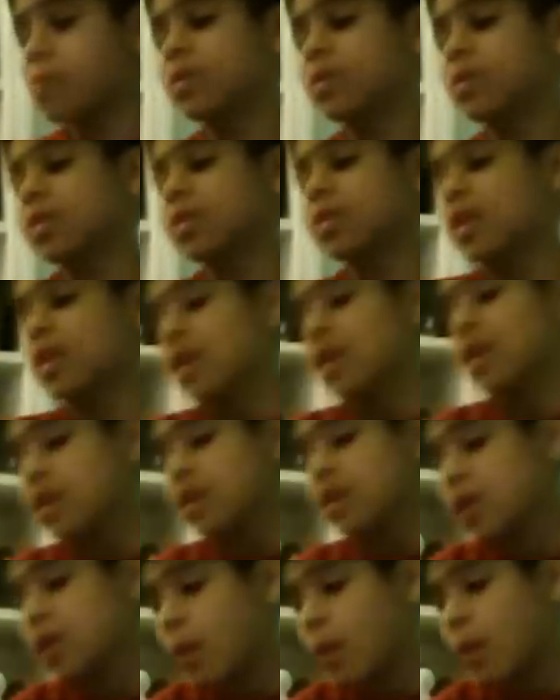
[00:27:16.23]
ones.
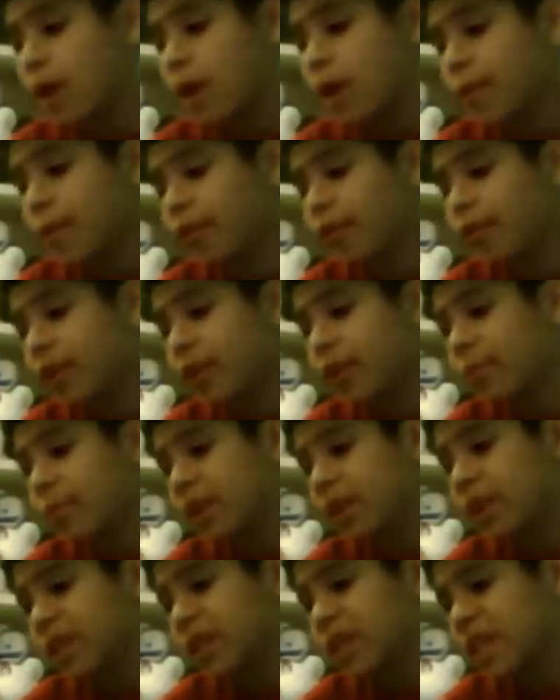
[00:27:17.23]
Now, why am I afraid of
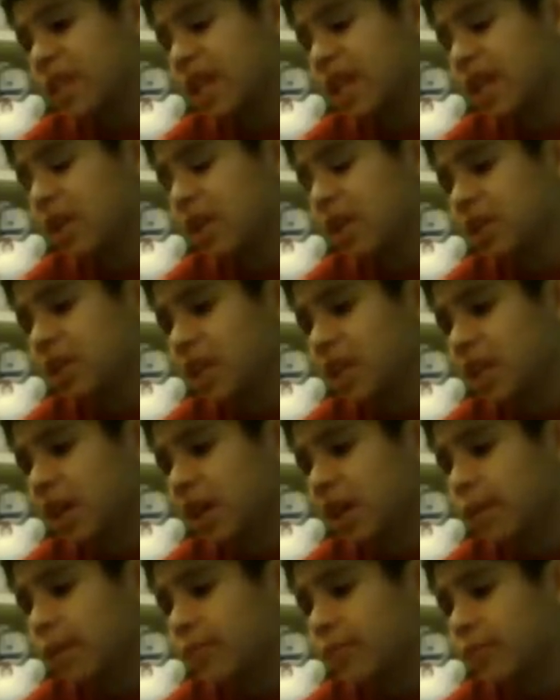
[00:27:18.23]
bees? It looks like
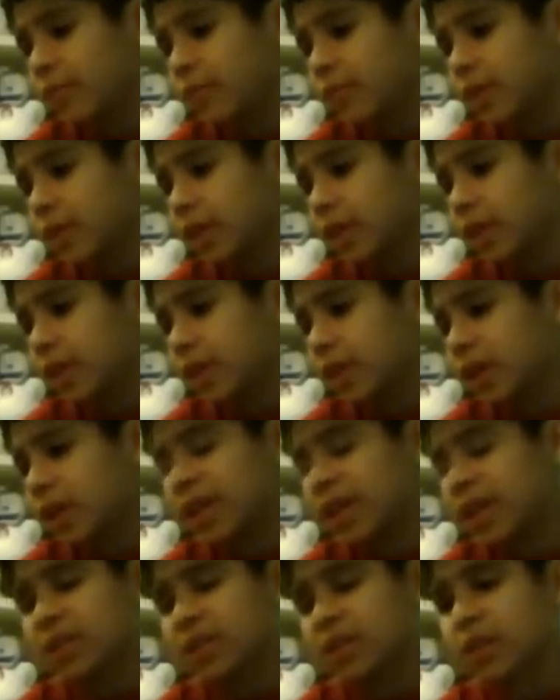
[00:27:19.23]

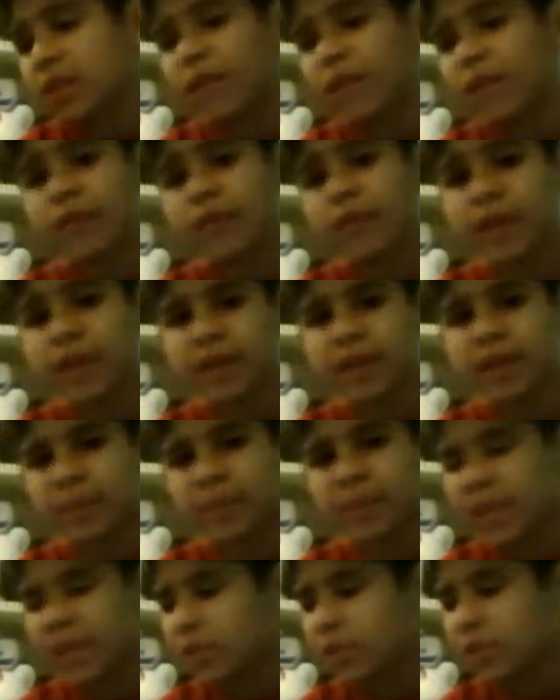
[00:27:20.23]
he's afraid of
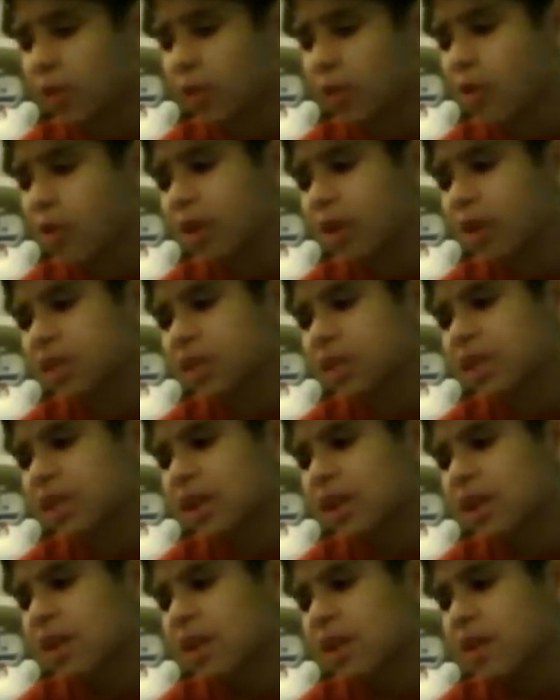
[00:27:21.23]
bees, of course,
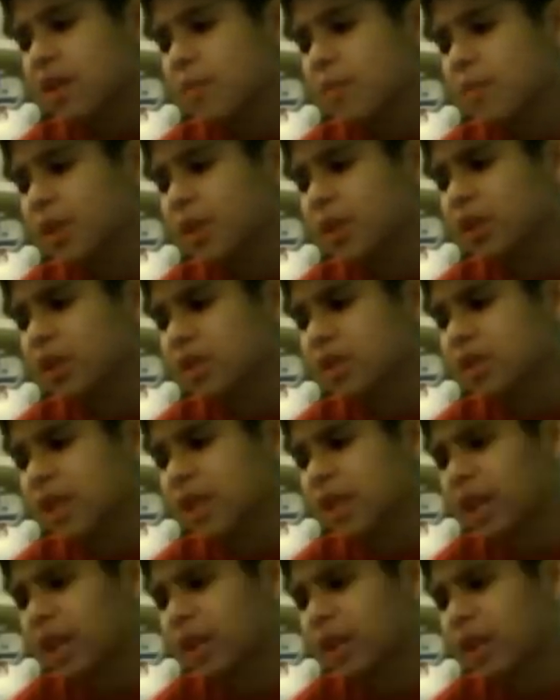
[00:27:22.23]
but it looks
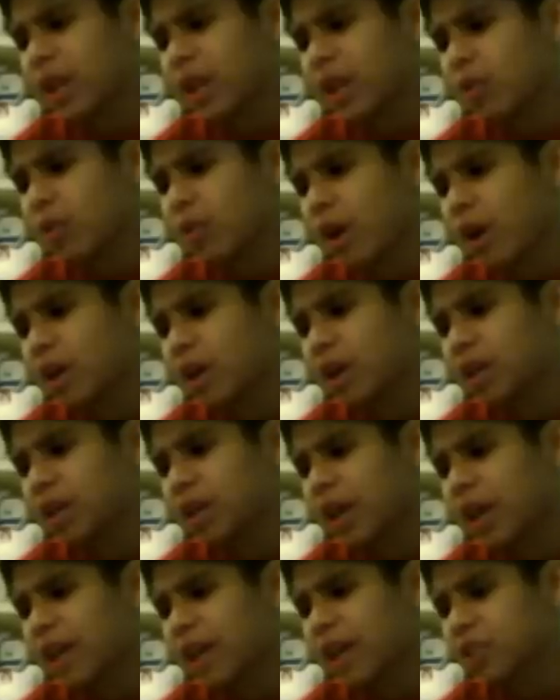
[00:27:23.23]
like later on
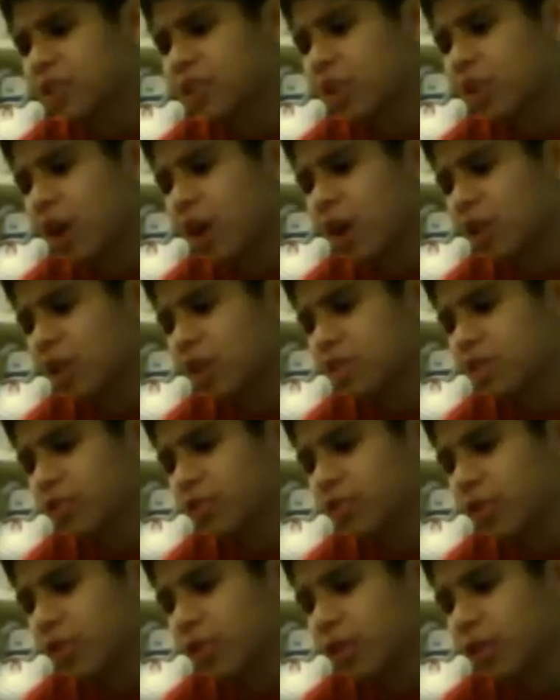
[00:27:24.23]
he has to conquer his
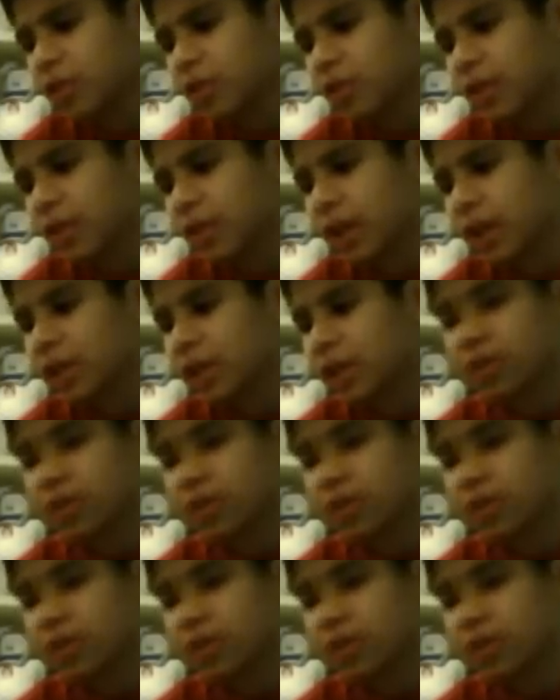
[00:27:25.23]
fears and he